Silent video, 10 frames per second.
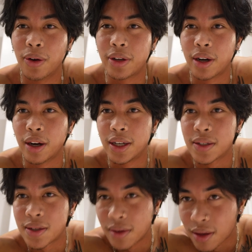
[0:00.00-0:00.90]
earlier I
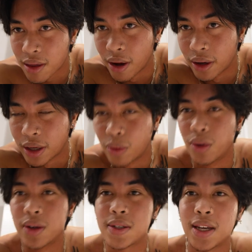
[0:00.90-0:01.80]
instantly thought it
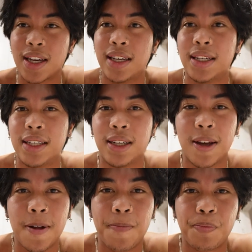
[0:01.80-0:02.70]
was a
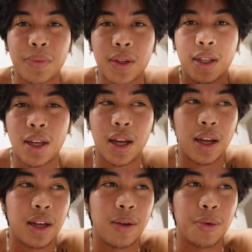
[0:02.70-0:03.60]

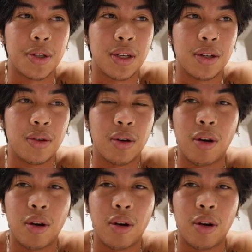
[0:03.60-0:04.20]
uh, it was a